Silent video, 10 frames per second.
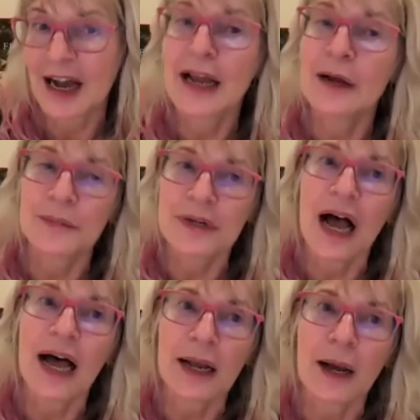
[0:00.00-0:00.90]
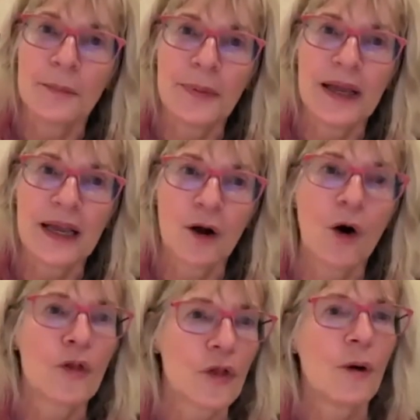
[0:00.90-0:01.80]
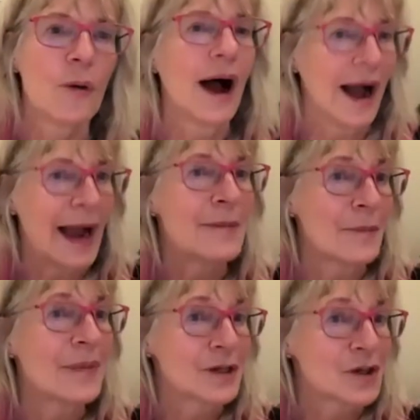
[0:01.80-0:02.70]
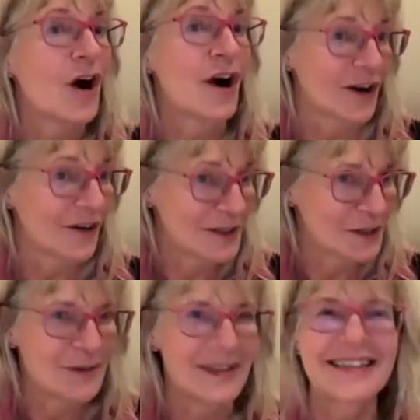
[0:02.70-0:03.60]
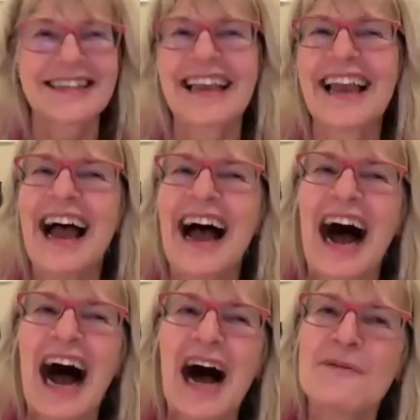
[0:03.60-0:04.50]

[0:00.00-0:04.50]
I am not a big, although I'm a big talker, as you can see. I'm